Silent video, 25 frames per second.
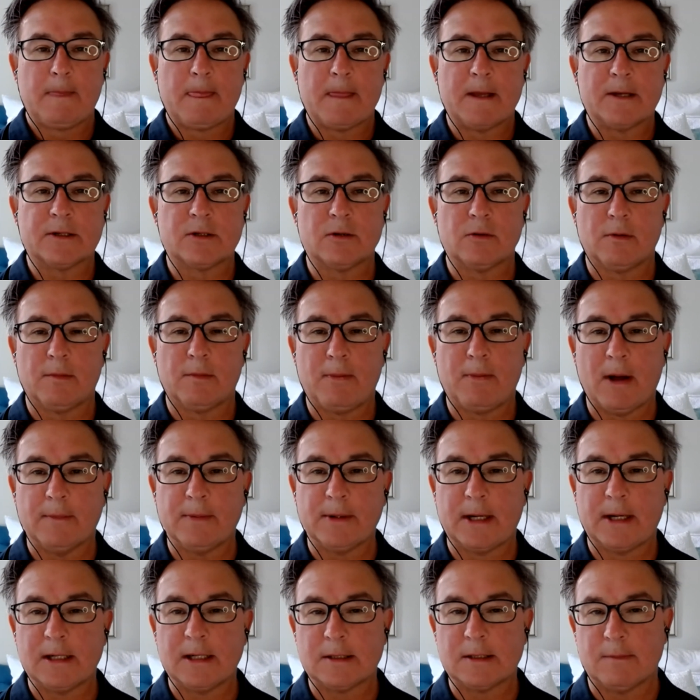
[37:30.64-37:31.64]
is the
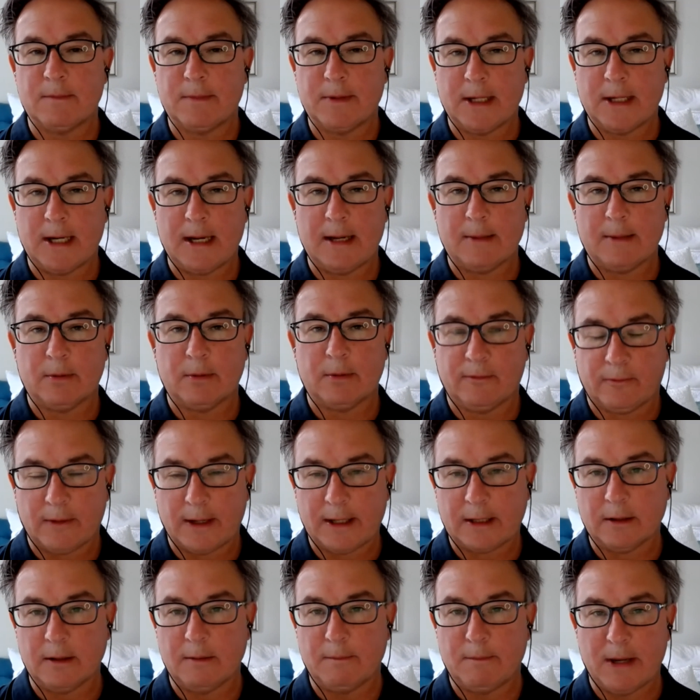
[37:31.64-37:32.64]
Republicans have been able to
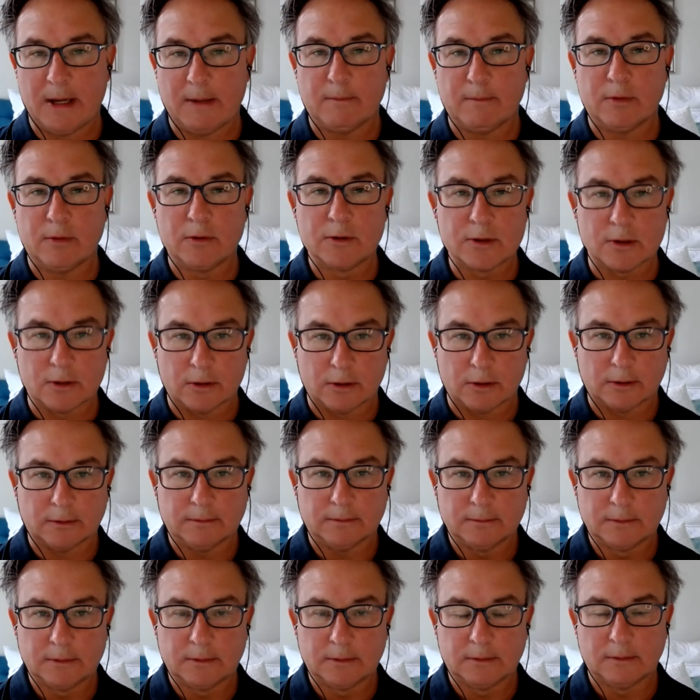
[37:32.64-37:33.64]
frankly bamboozle
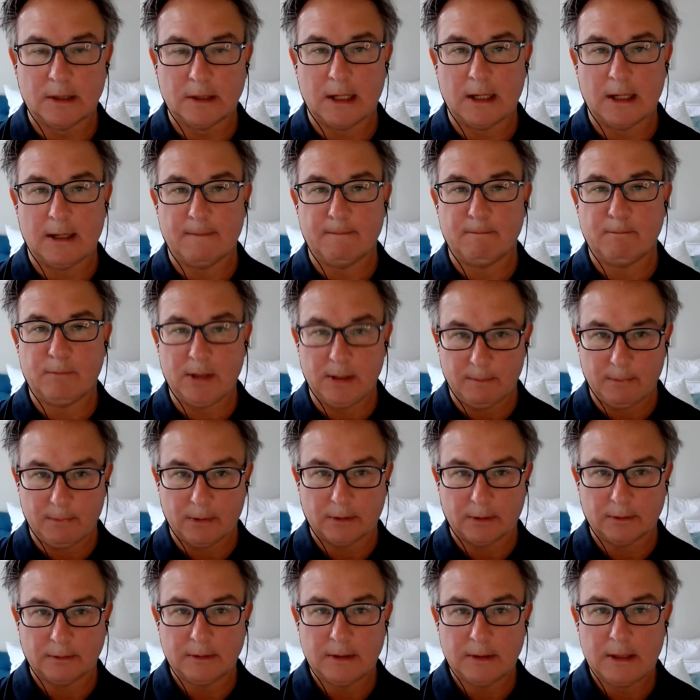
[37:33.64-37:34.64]

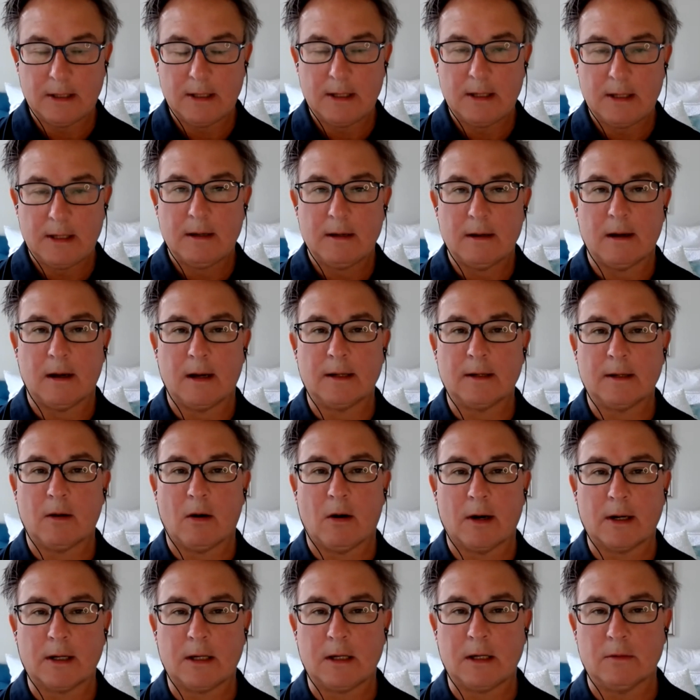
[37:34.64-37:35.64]
people on
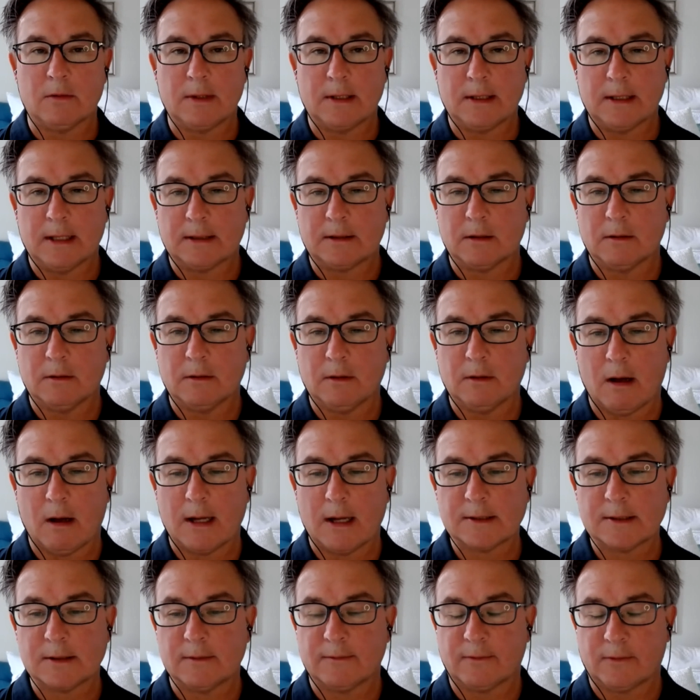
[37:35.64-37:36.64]
arguing that the
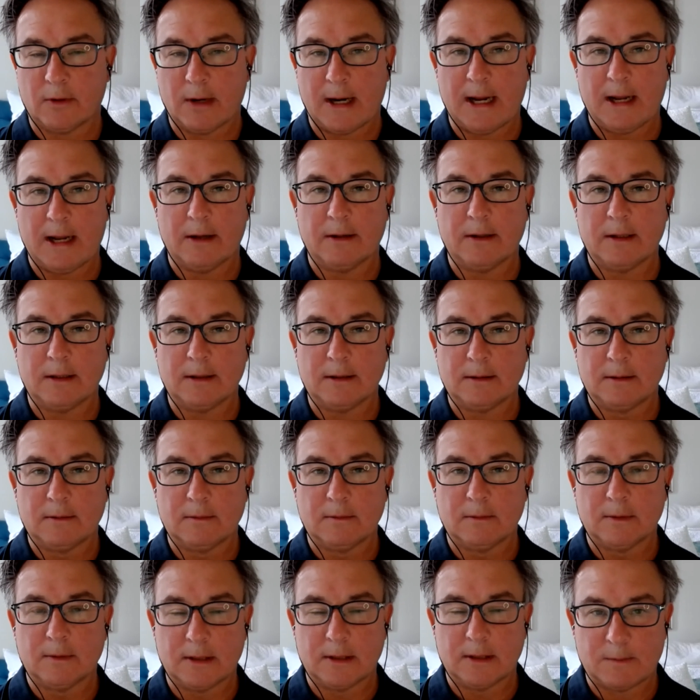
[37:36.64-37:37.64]
loss of ground
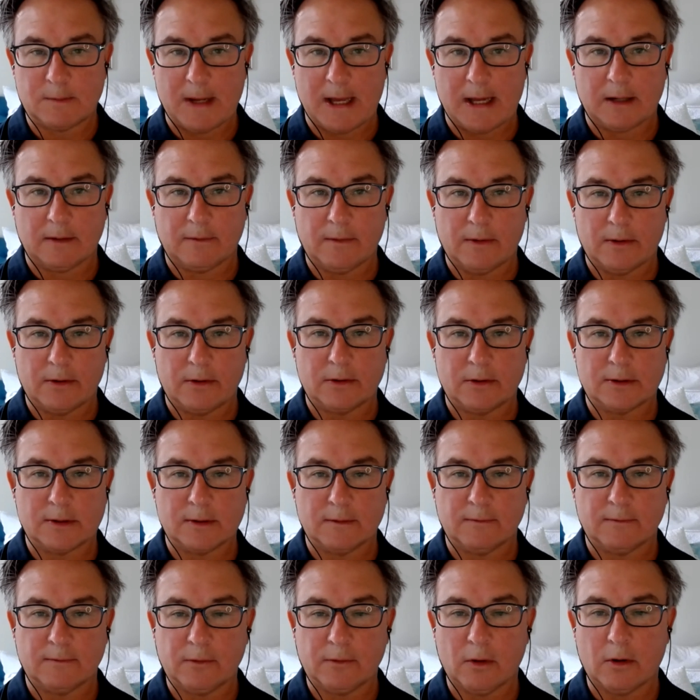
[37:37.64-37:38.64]
with Hispanic voters
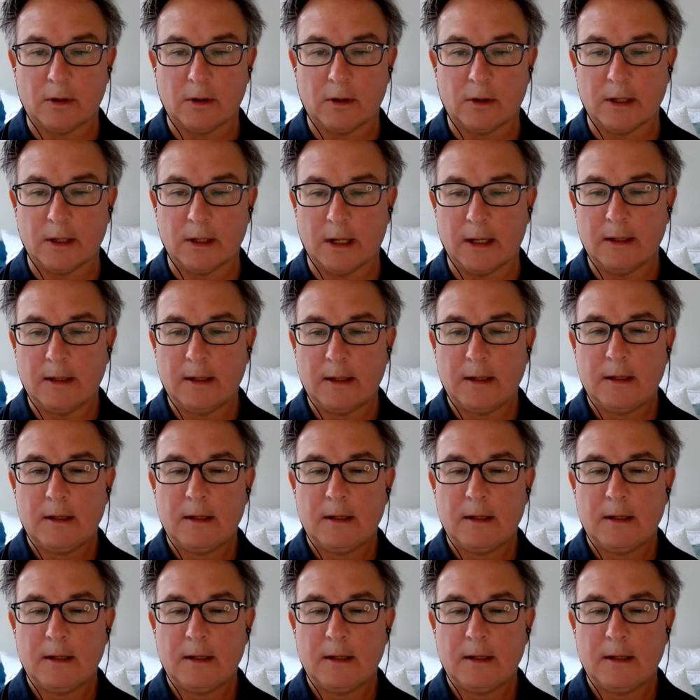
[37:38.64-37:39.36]
in Florida